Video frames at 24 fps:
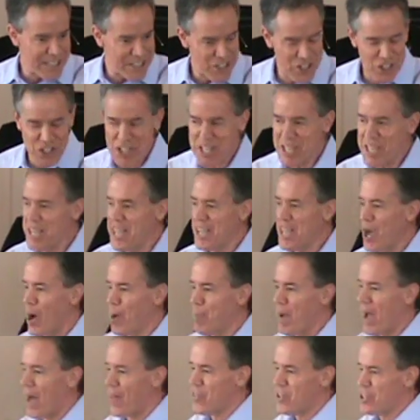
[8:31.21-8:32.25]
can see
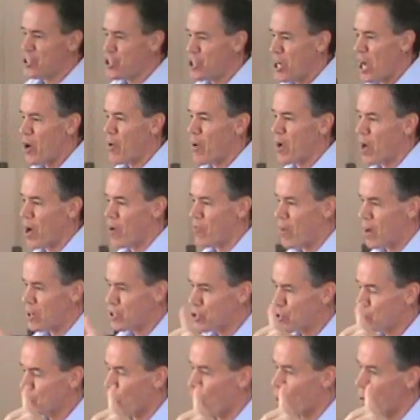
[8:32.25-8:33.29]
about the sharing of
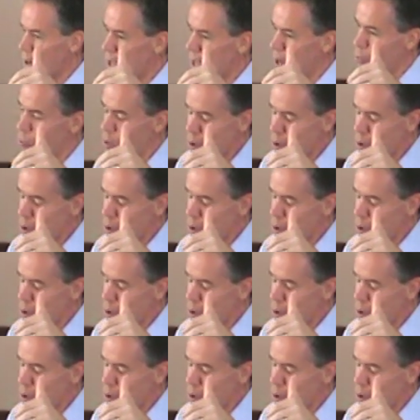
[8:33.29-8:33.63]
our story.